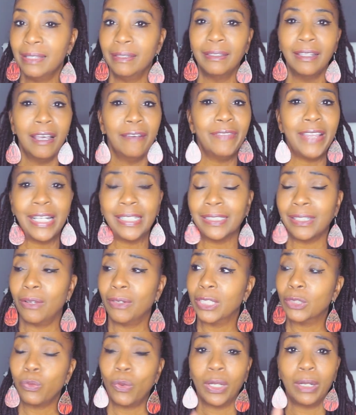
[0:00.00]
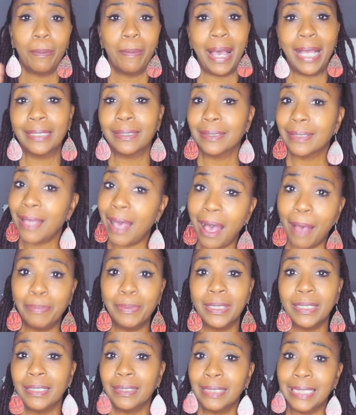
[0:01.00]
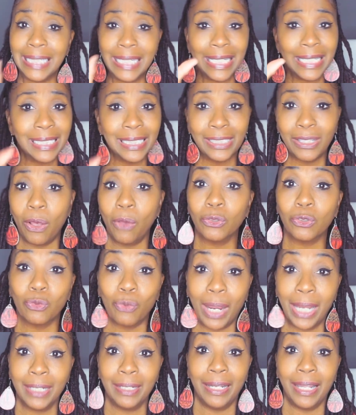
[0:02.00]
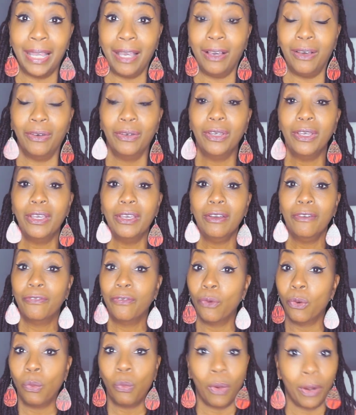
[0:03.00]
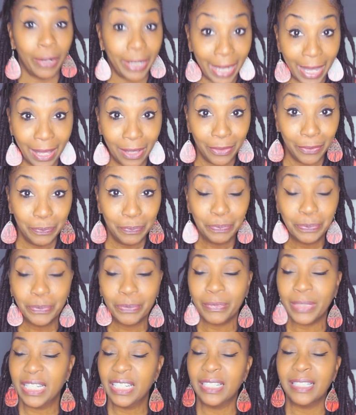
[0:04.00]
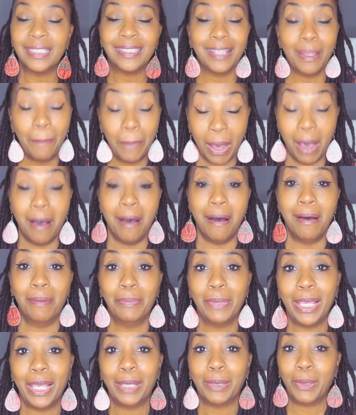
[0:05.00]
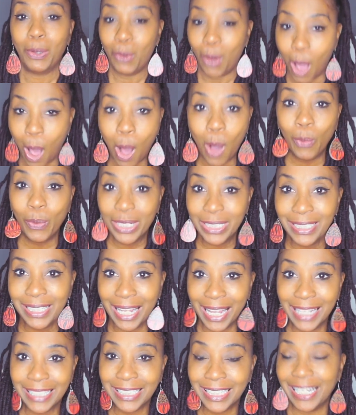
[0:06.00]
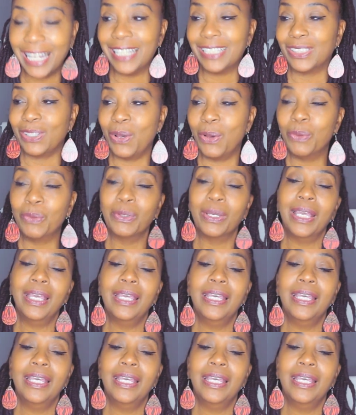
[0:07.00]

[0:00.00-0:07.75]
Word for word: Love that song. It's one of my top ten songs right now for a workout. It is the bomb. Gonna always dance to that song.